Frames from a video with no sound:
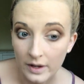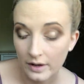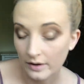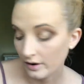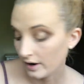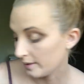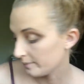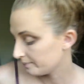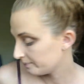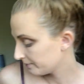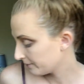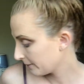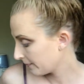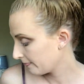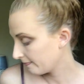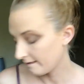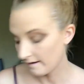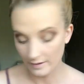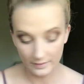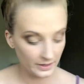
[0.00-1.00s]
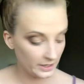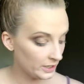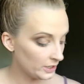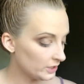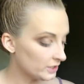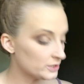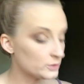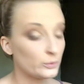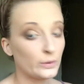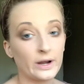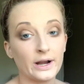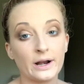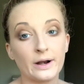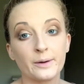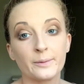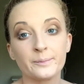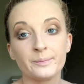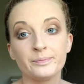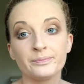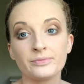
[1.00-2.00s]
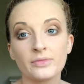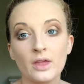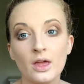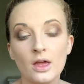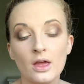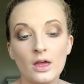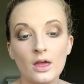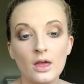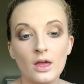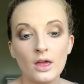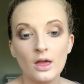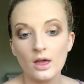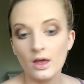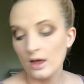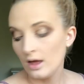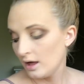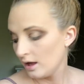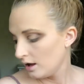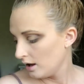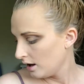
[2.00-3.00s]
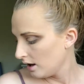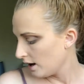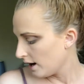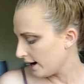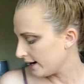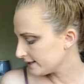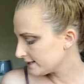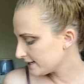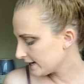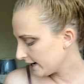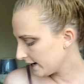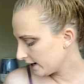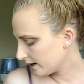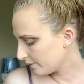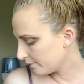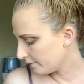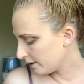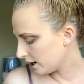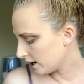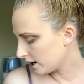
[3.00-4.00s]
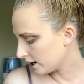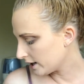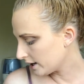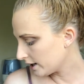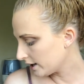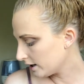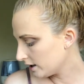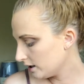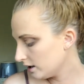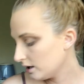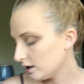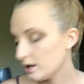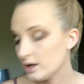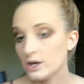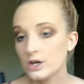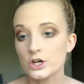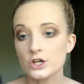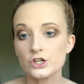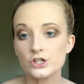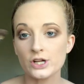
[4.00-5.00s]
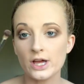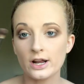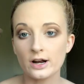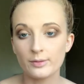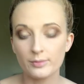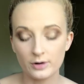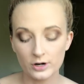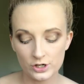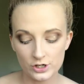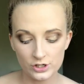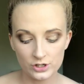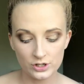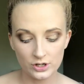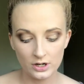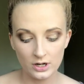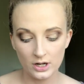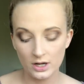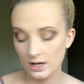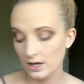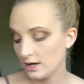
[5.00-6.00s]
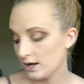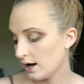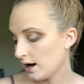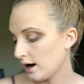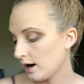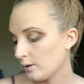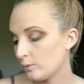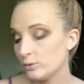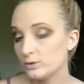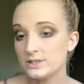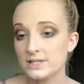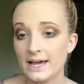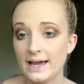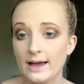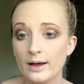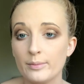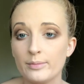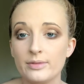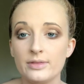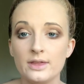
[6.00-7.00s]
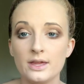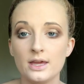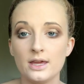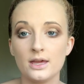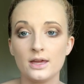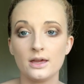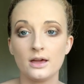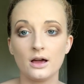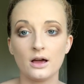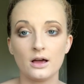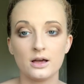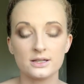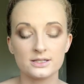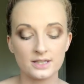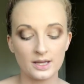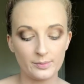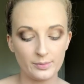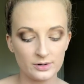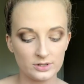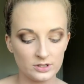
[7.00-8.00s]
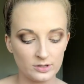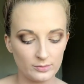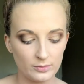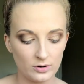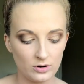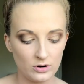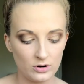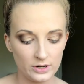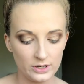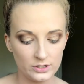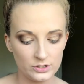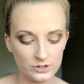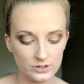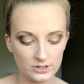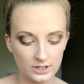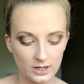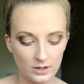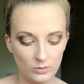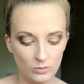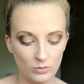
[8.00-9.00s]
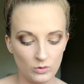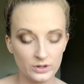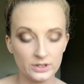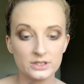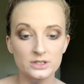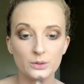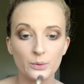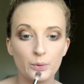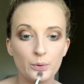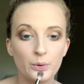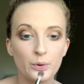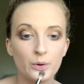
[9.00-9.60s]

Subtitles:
Okay, now here is where I take my shadow brush. I will tap the Cypress Umber on it just like once.